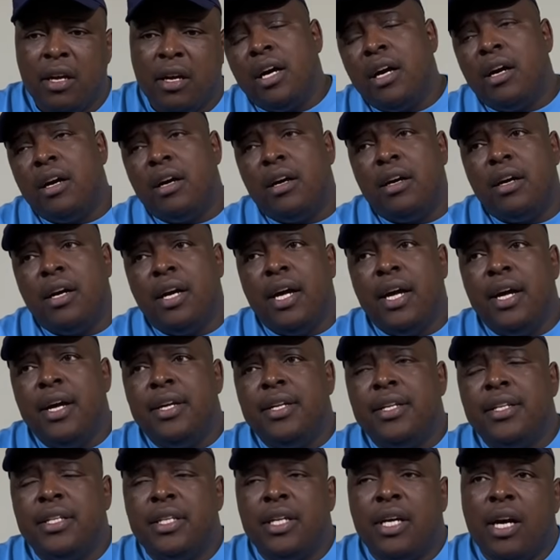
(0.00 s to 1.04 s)

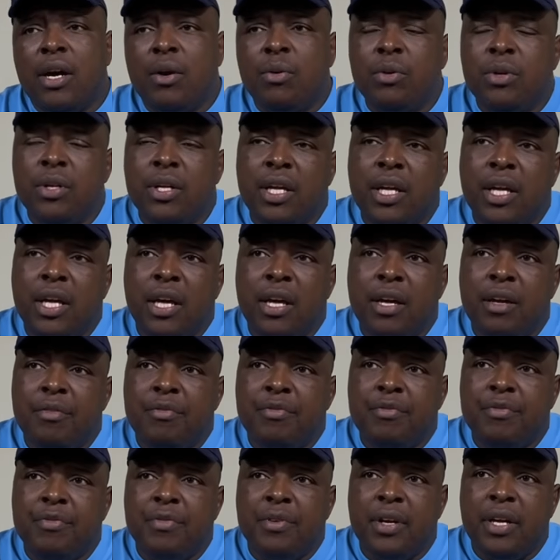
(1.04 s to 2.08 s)
And I will
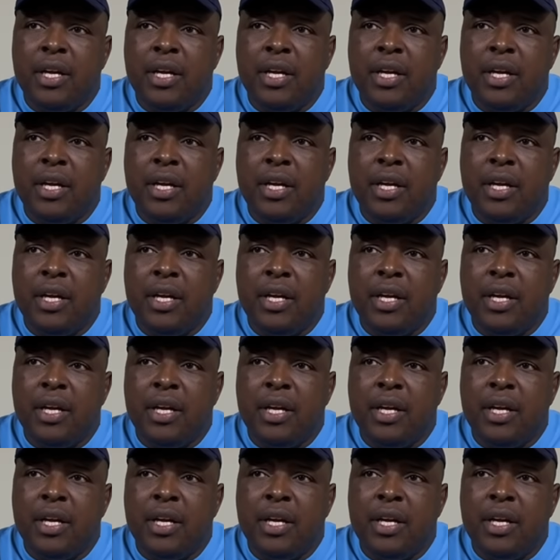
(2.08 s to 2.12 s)
give